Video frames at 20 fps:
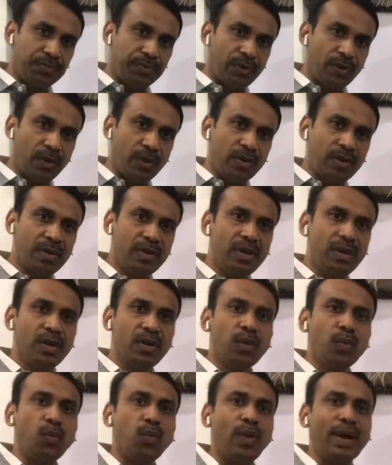for
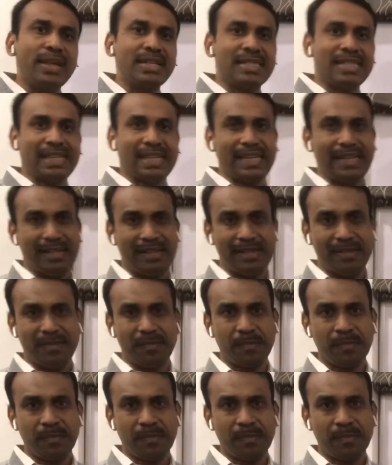1 second.